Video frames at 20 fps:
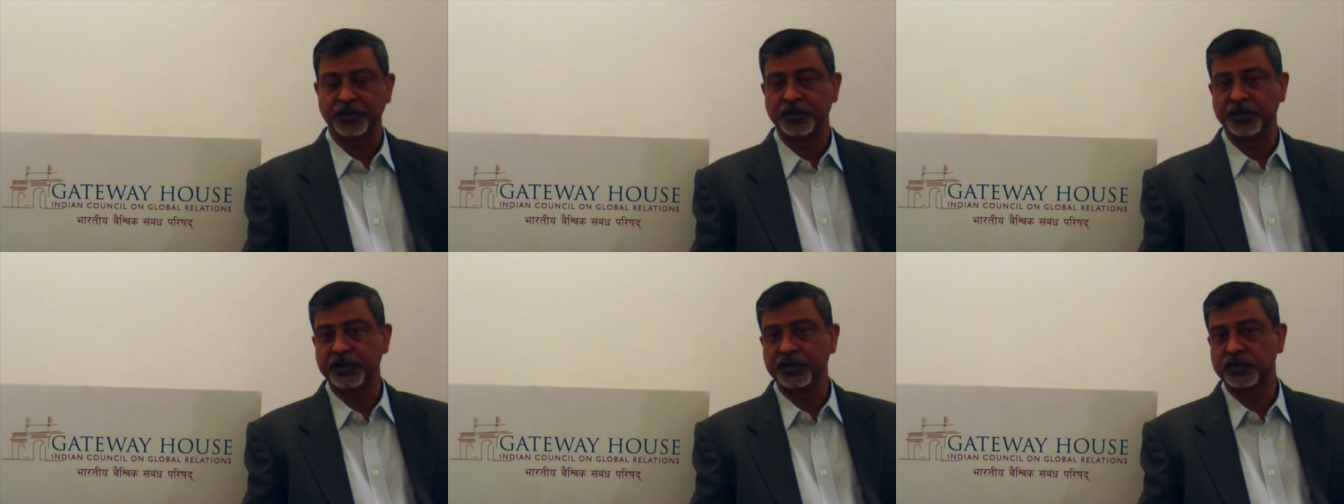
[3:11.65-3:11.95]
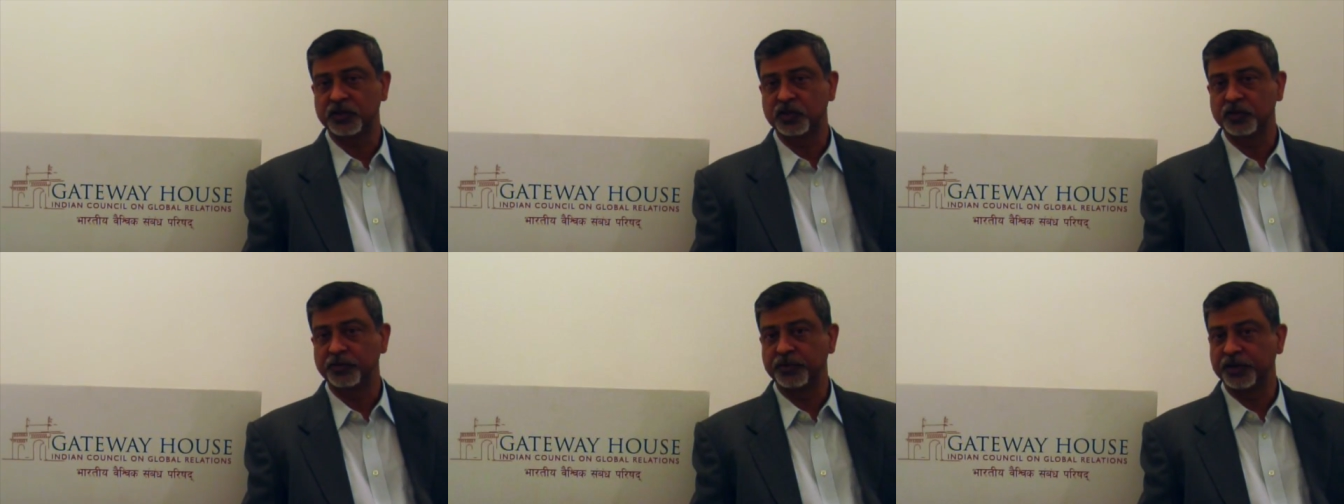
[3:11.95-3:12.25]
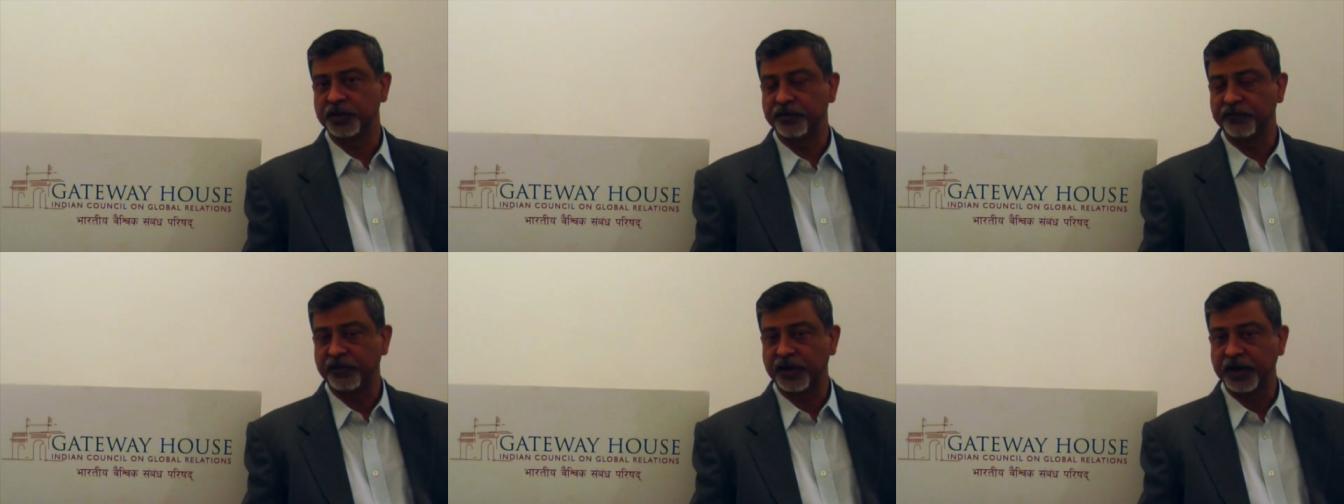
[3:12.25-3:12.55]
needs to be
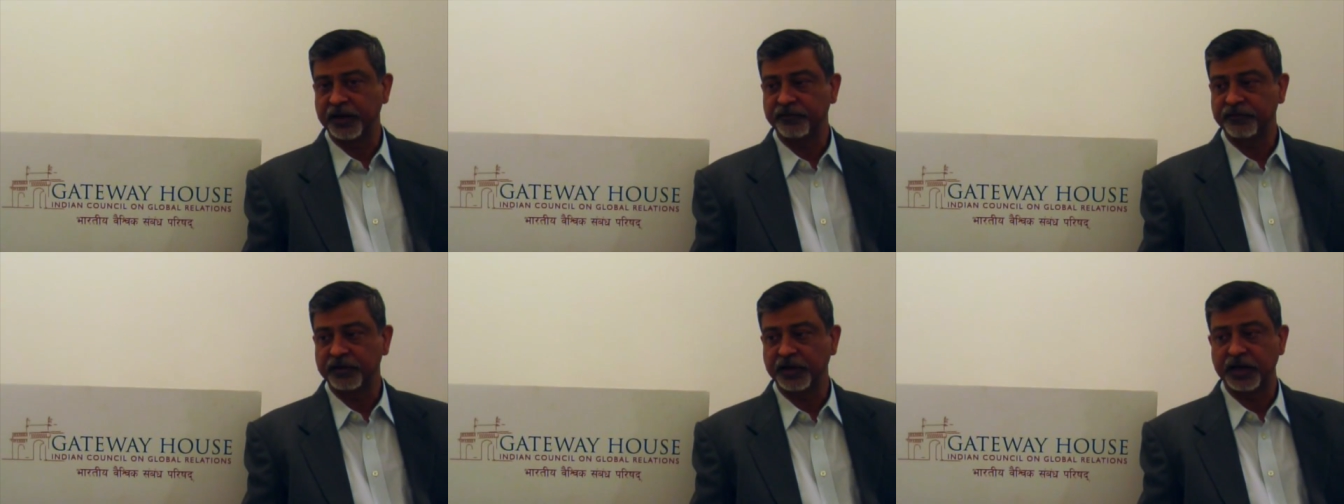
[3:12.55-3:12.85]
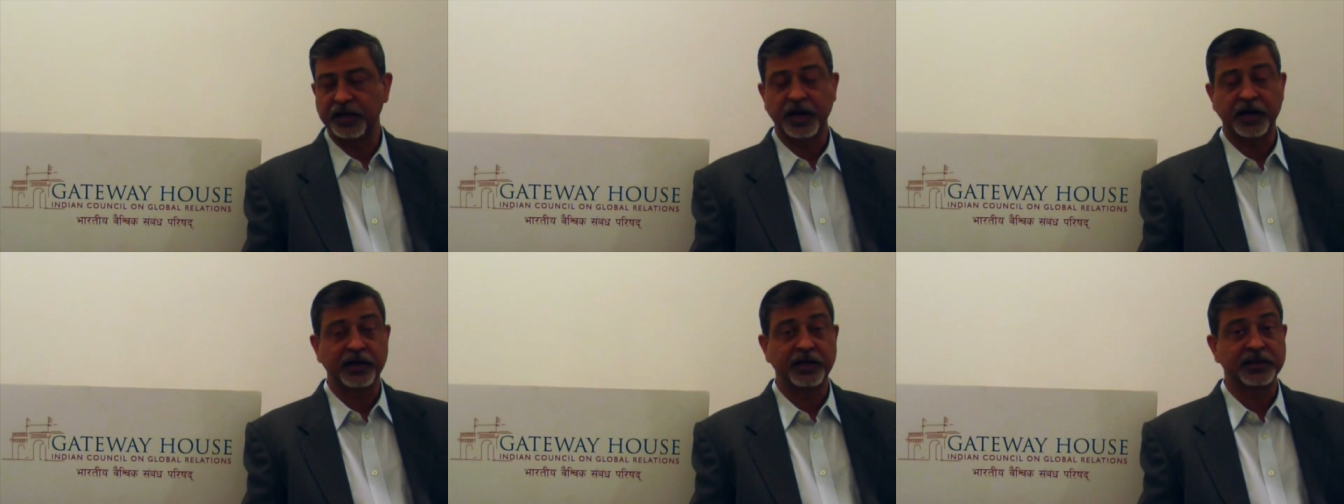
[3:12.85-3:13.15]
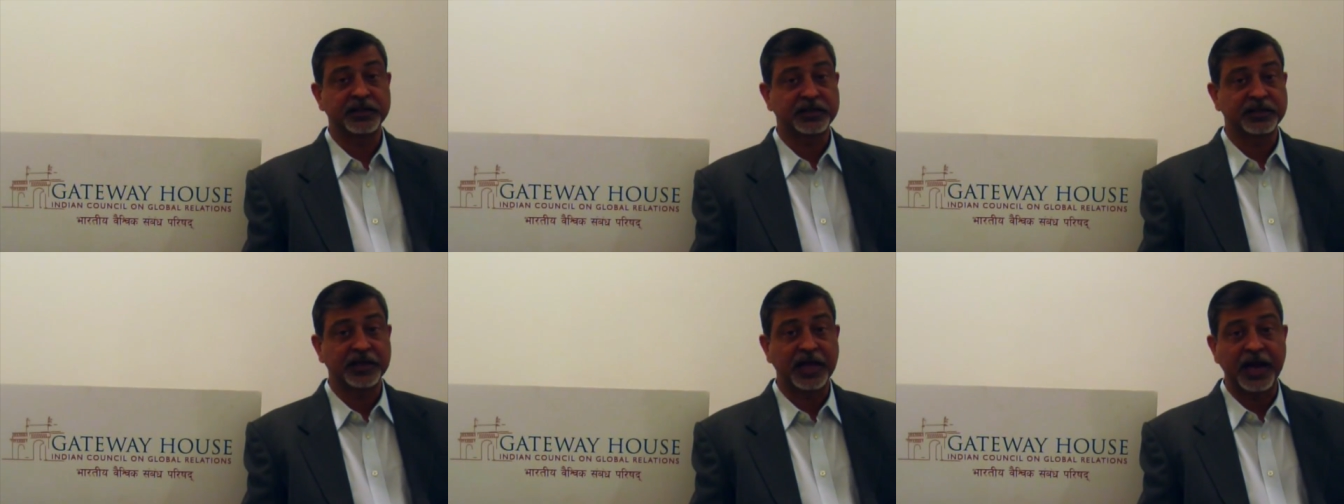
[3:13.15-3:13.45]
revived, and
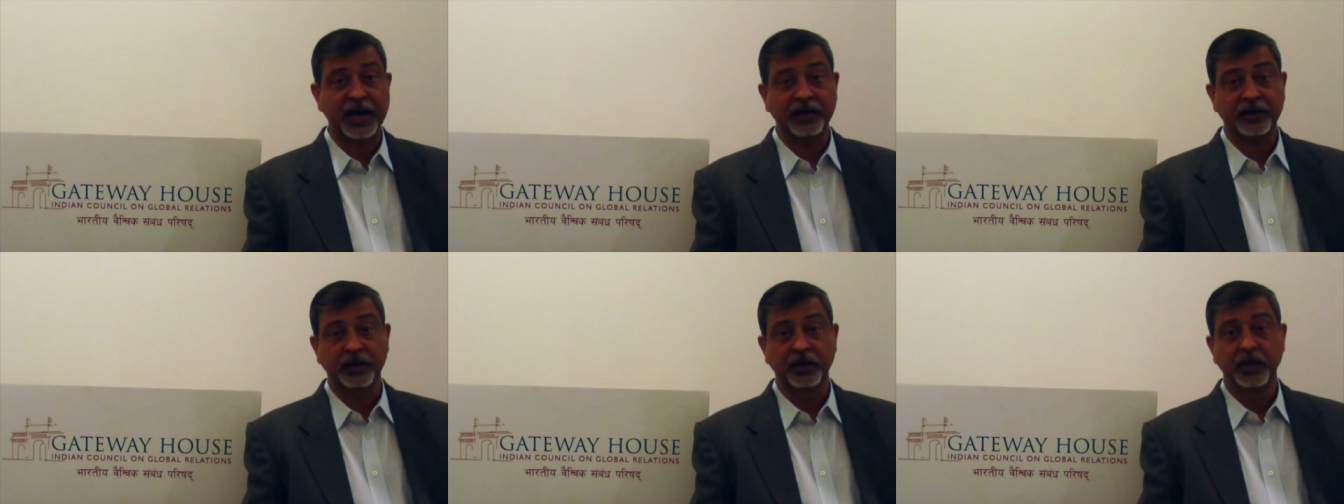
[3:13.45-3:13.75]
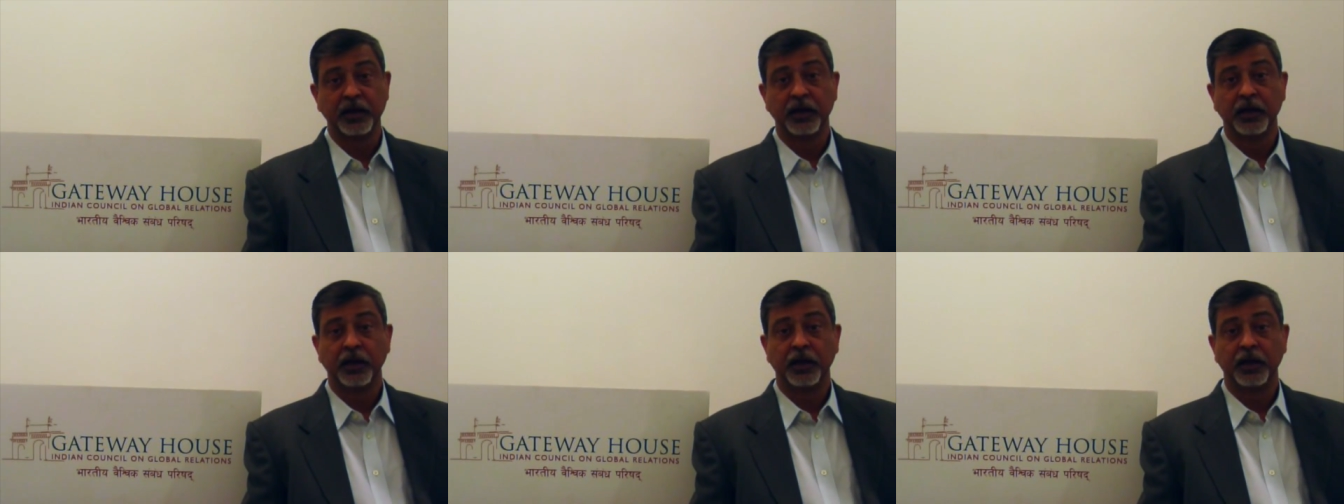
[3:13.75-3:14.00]
unless that